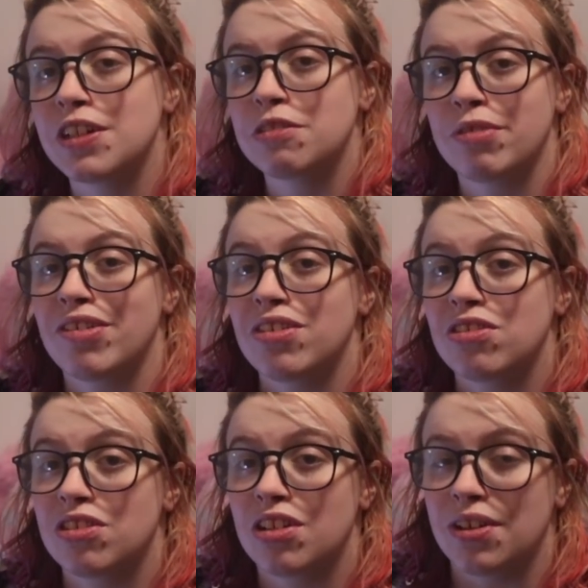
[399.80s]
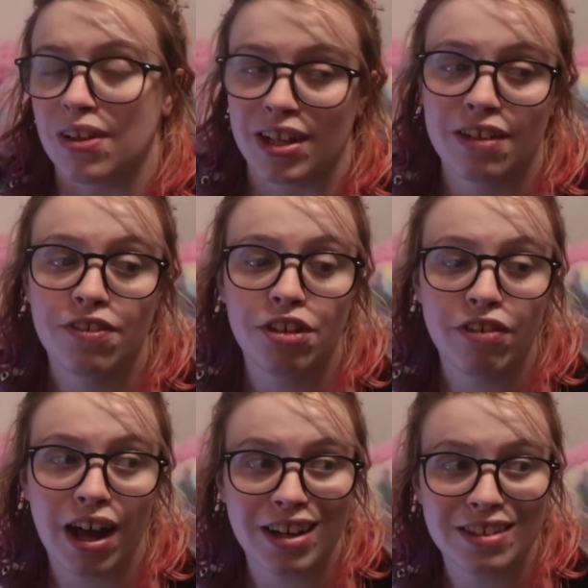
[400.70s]
experiences though, like if you've
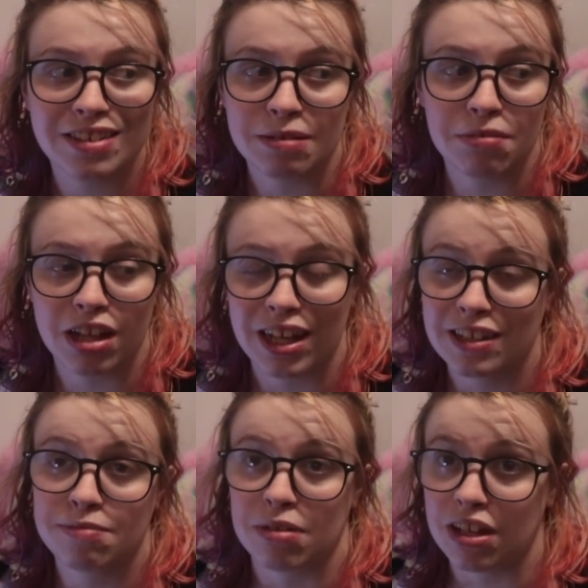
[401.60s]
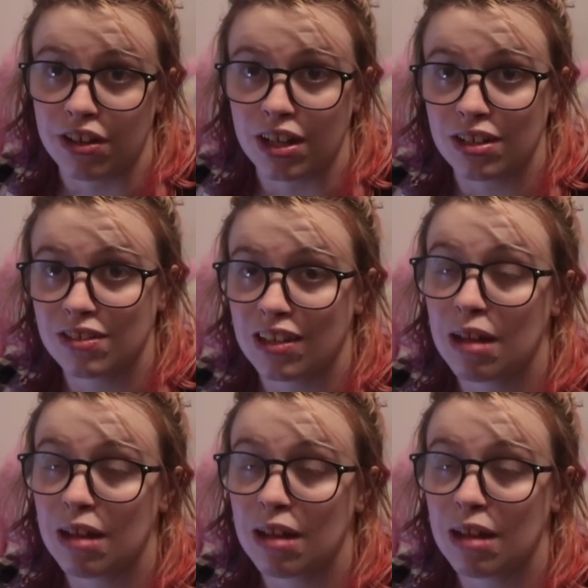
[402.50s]
had a similar experience,